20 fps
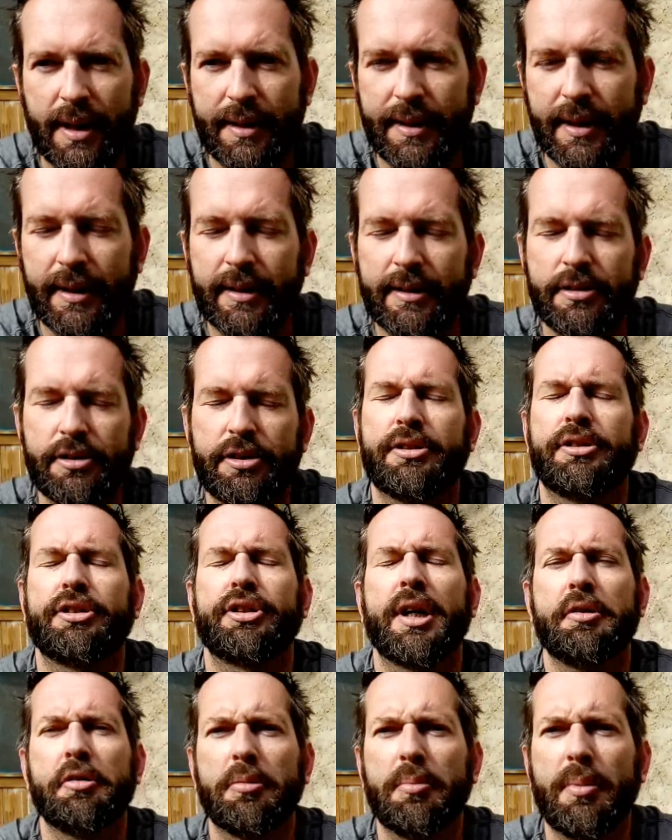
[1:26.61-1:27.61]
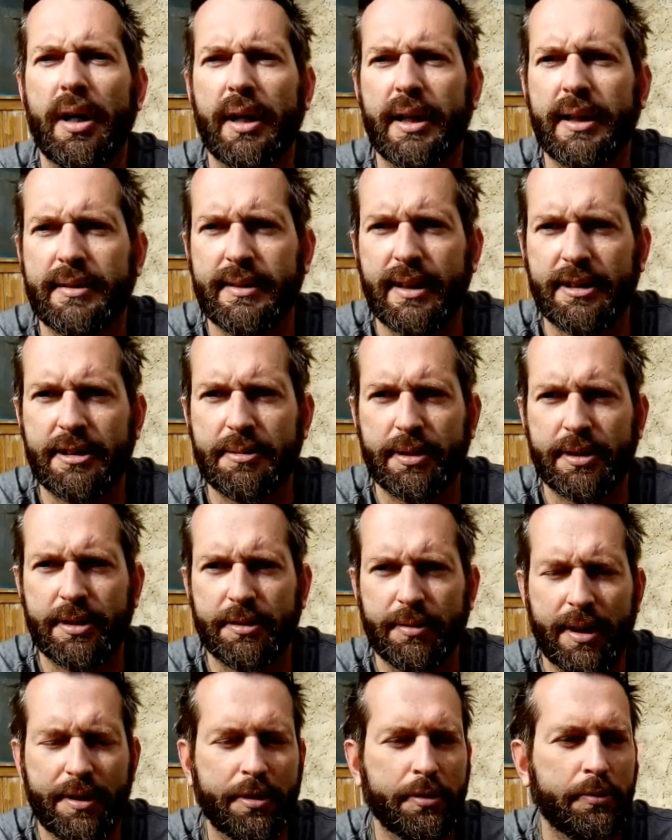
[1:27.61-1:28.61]
I think this just general market sentiment
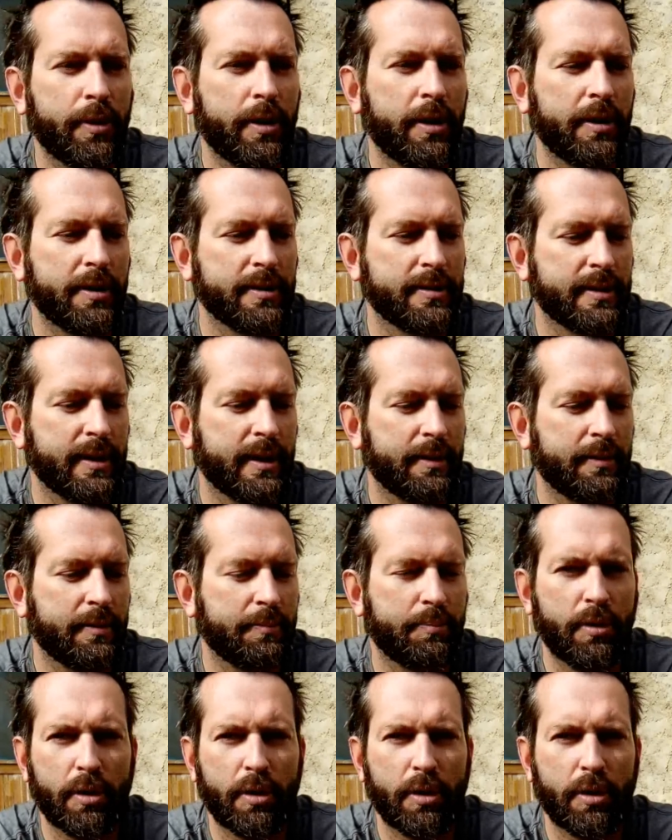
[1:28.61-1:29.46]
around the world is like